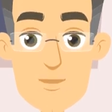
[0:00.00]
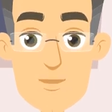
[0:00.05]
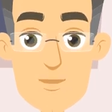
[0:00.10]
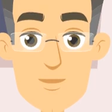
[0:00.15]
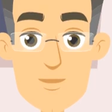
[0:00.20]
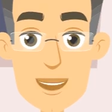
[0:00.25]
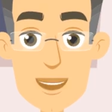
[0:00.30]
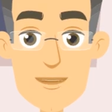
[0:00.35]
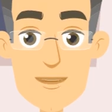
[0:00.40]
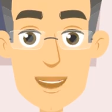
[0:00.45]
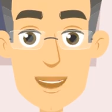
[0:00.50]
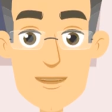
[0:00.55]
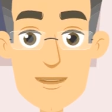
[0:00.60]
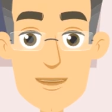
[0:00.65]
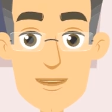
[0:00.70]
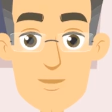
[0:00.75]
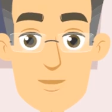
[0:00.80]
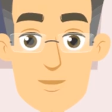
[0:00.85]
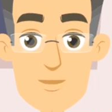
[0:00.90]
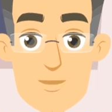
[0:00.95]
Imaging.
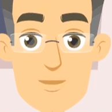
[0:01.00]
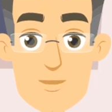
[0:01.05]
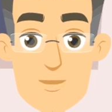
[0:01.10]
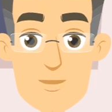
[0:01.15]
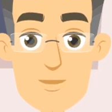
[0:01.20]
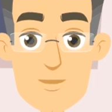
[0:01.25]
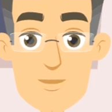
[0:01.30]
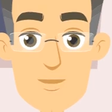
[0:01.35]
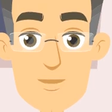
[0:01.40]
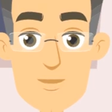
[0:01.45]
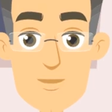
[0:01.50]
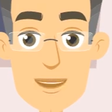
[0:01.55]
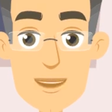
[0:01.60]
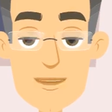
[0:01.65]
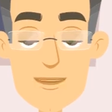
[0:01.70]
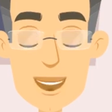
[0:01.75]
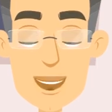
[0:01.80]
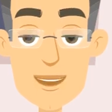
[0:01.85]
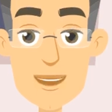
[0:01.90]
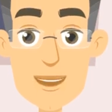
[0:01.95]

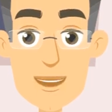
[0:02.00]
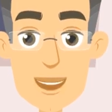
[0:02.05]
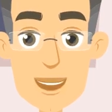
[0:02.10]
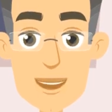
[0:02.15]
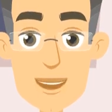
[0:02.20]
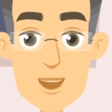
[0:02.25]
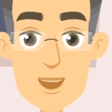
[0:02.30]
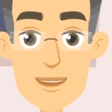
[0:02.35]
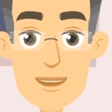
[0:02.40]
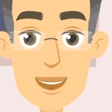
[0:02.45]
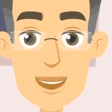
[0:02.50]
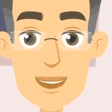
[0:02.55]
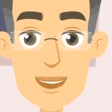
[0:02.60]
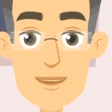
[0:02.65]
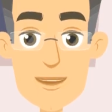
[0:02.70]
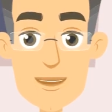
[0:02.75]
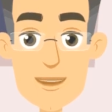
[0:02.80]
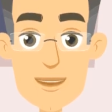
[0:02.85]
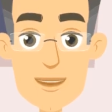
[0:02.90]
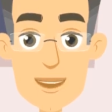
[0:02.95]
X-rays are typically
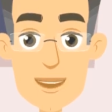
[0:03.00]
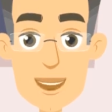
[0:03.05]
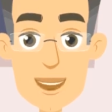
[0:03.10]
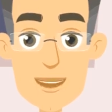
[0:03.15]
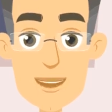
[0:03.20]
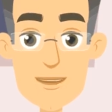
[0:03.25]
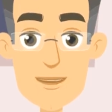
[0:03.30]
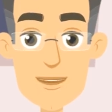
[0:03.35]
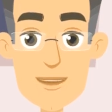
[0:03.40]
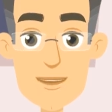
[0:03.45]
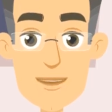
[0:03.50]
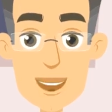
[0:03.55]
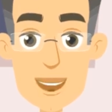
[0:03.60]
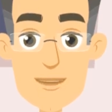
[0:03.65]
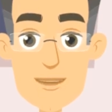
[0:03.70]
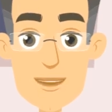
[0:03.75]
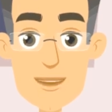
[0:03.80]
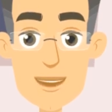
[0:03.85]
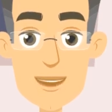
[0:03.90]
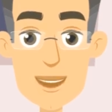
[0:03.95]
ordered to rule out
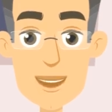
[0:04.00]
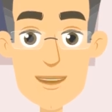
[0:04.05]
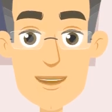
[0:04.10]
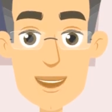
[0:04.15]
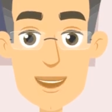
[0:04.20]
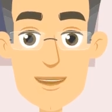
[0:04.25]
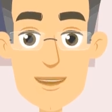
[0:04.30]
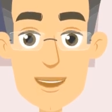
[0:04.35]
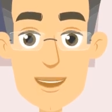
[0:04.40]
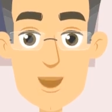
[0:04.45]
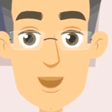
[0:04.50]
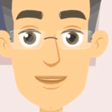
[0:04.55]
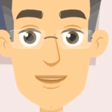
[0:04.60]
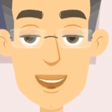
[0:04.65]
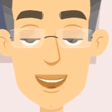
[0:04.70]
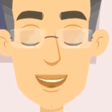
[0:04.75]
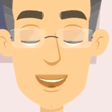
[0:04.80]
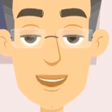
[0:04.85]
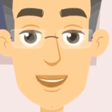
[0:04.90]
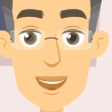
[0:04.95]
any associated
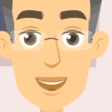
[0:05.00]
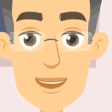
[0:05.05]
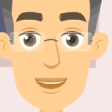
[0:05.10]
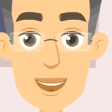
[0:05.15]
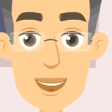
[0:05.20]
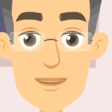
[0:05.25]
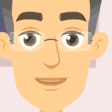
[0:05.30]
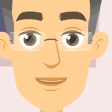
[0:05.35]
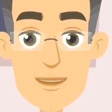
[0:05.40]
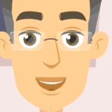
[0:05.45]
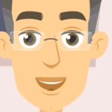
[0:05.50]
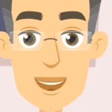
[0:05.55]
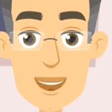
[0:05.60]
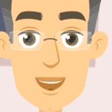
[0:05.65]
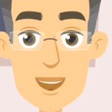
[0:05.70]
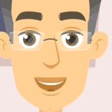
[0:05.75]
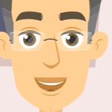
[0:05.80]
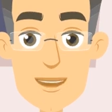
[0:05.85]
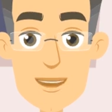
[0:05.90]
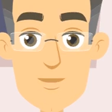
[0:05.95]
fractures or bone injuries.
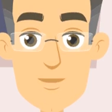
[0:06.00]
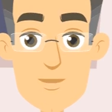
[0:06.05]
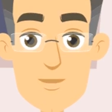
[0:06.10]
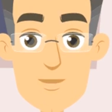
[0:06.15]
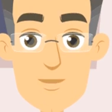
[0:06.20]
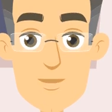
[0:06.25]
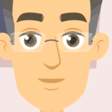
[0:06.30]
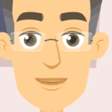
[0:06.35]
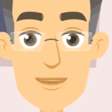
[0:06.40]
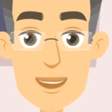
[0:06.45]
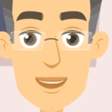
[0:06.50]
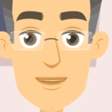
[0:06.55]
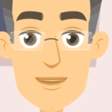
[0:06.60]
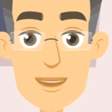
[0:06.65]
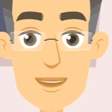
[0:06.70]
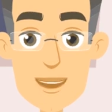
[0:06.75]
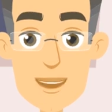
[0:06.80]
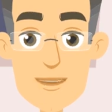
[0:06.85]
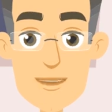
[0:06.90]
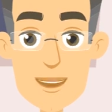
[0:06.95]
Although
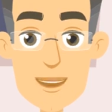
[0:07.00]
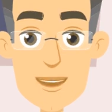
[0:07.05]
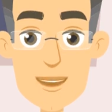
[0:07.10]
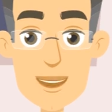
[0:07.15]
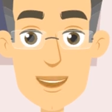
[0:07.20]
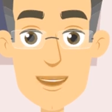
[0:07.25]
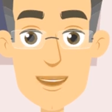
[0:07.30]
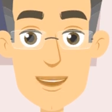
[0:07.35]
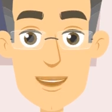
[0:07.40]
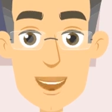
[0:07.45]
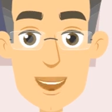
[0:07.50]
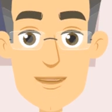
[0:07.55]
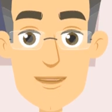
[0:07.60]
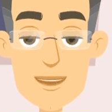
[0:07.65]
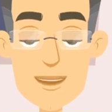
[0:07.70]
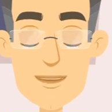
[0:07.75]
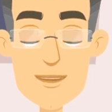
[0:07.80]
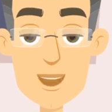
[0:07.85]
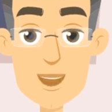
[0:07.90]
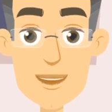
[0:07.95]
ligament injuries may
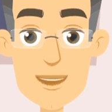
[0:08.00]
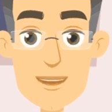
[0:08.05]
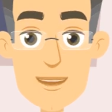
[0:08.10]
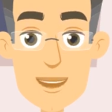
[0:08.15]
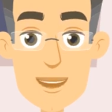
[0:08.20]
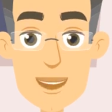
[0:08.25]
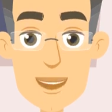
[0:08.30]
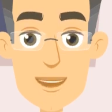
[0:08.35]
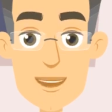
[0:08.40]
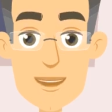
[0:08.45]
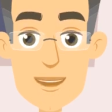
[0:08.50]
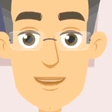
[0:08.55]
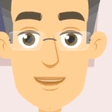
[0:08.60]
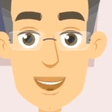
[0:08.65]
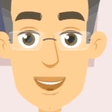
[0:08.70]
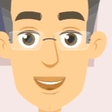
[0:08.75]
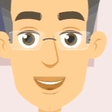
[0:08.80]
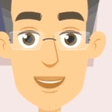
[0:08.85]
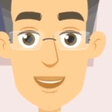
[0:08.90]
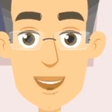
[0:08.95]
not be visible on
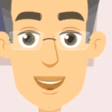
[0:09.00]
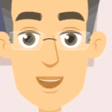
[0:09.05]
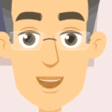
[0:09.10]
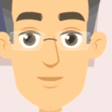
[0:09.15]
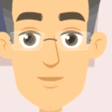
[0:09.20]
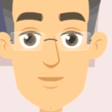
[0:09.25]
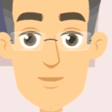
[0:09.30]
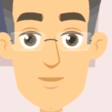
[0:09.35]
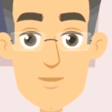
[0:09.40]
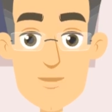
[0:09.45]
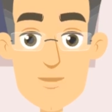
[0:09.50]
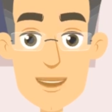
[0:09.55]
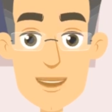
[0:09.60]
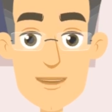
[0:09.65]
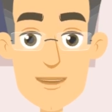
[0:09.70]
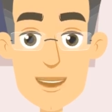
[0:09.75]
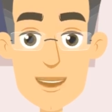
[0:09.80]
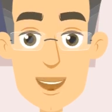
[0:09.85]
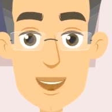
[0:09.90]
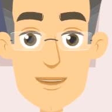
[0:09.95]
X-rays, they
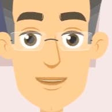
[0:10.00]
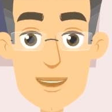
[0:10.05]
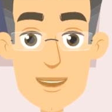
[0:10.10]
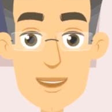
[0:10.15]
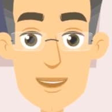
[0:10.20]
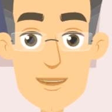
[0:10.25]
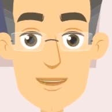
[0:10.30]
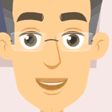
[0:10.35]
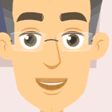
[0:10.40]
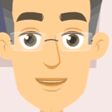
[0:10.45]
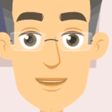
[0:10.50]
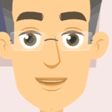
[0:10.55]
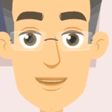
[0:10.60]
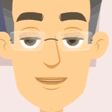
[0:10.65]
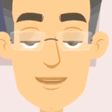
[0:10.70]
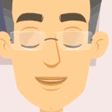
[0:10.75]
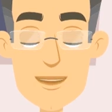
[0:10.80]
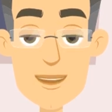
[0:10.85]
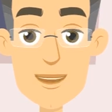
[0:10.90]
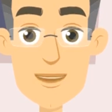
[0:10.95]
help ensure there are no
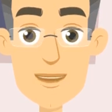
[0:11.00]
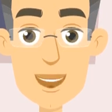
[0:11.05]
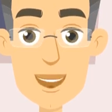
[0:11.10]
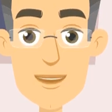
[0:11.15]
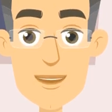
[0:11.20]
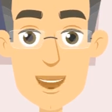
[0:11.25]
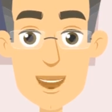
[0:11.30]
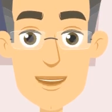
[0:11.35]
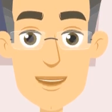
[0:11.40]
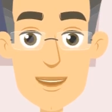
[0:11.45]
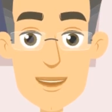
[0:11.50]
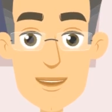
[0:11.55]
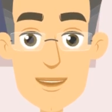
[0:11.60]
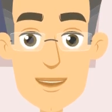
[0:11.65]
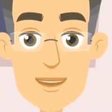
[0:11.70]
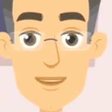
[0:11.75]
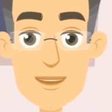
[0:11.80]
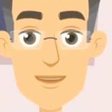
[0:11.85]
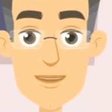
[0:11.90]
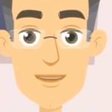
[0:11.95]
other structural
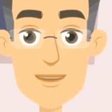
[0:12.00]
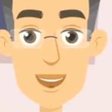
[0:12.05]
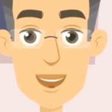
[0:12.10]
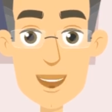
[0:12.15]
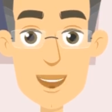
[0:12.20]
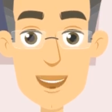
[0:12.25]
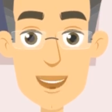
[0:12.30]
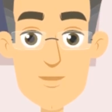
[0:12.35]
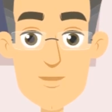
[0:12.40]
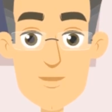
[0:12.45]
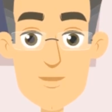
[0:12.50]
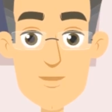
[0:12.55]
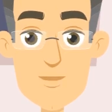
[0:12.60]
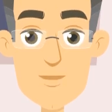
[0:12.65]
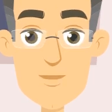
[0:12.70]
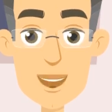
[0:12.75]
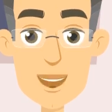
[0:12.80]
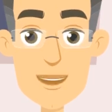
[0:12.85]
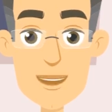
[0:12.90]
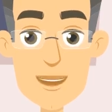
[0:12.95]
abnormalities,
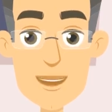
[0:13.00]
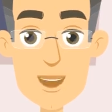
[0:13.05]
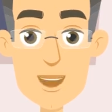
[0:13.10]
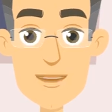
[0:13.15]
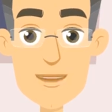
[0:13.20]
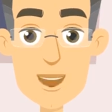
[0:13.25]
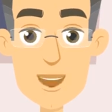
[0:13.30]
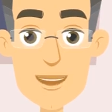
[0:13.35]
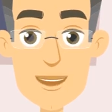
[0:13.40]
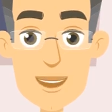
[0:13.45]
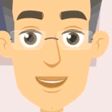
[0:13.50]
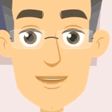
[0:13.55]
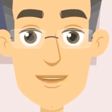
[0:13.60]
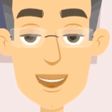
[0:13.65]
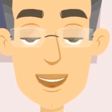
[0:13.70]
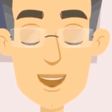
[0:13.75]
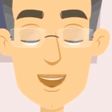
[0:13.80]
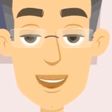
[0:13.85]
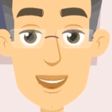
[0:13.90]
such as broken bones.